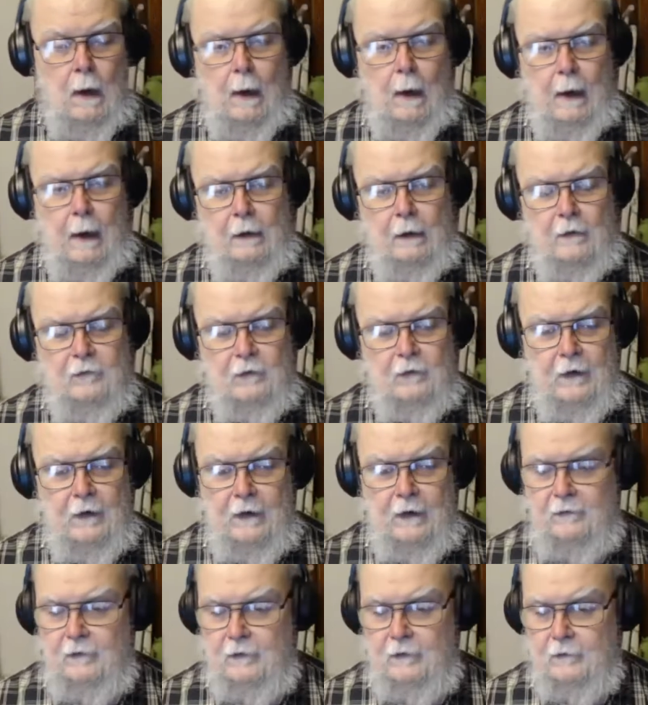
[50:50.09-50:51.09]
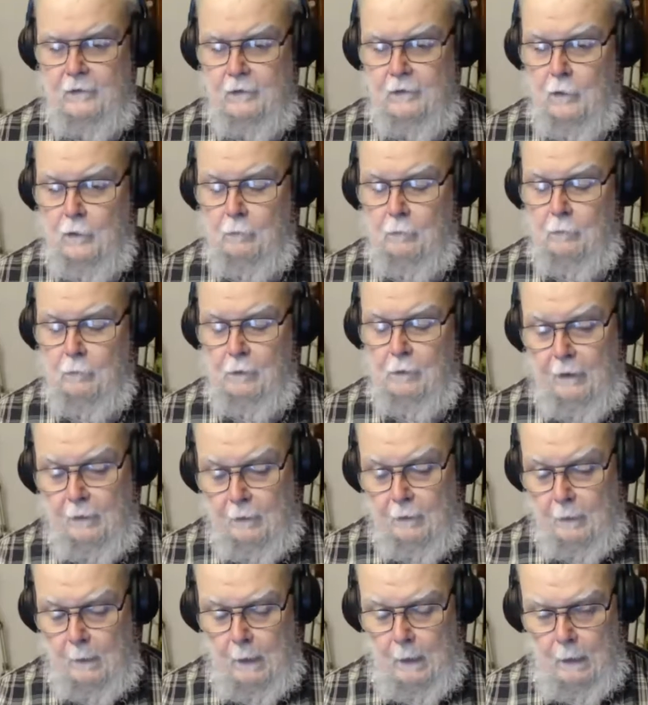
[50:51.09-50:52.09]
And it's easy to really